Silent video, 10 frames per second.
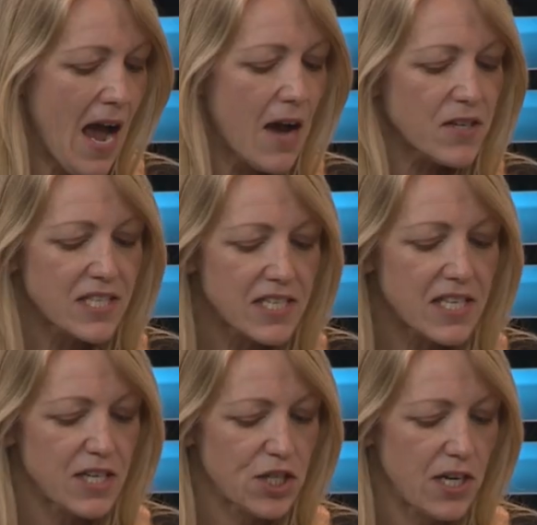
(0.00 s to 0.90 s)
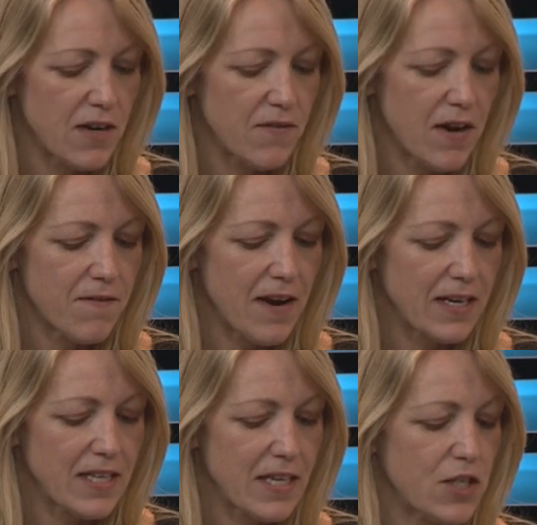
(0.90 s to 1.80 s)
How does this initiative
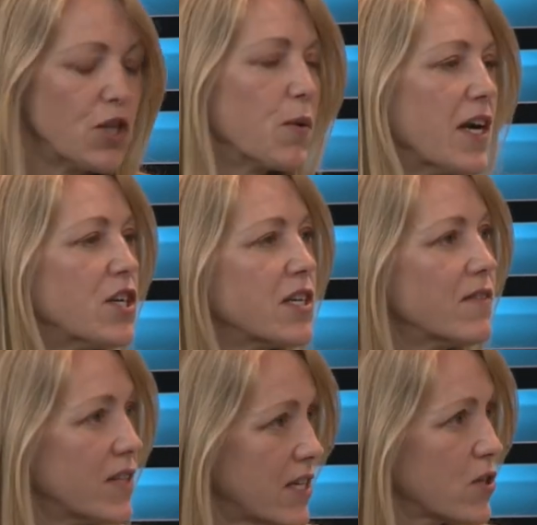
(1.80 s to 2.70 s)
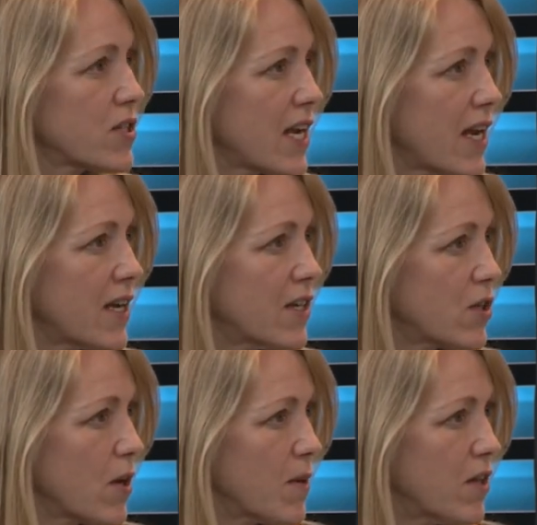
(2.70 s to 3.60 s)
affect the integration of laser scanning into
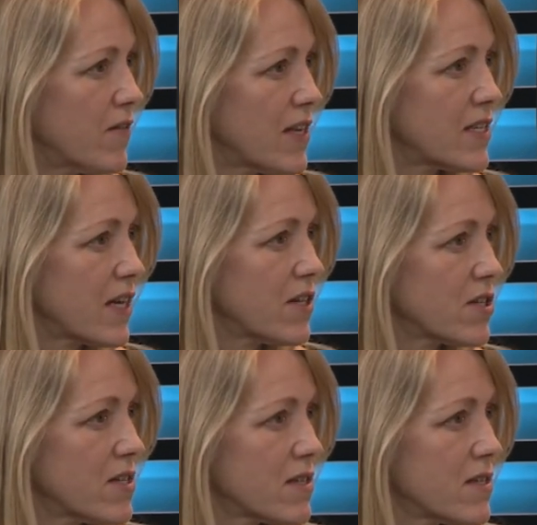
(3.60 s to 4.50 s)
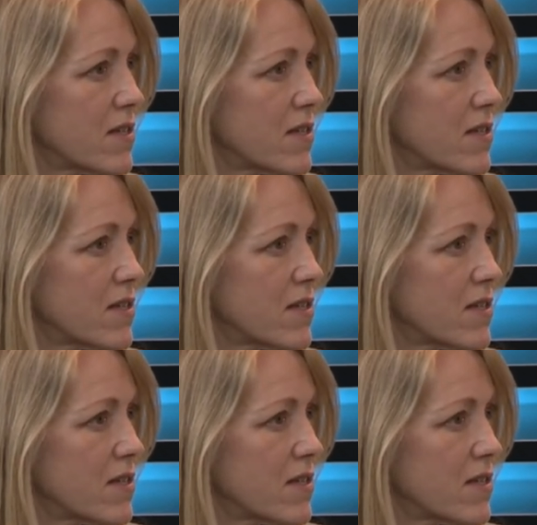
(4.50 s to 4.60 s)
criminal investigations?